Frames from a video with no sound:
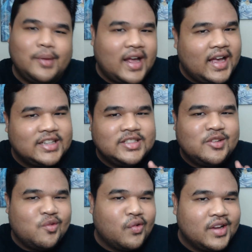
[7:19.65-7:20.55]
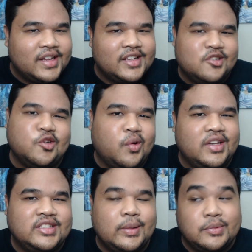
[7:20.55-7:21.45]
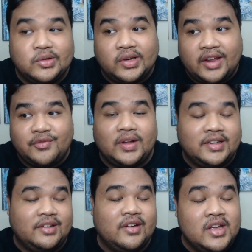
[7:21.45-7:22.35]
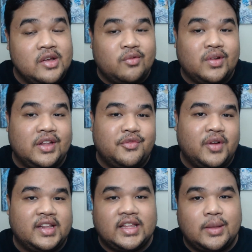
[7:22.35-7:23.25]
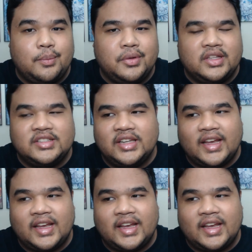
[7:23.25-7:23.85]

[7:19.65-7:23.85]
But I actually really enjoyed this episode and found it really funny that they put this in.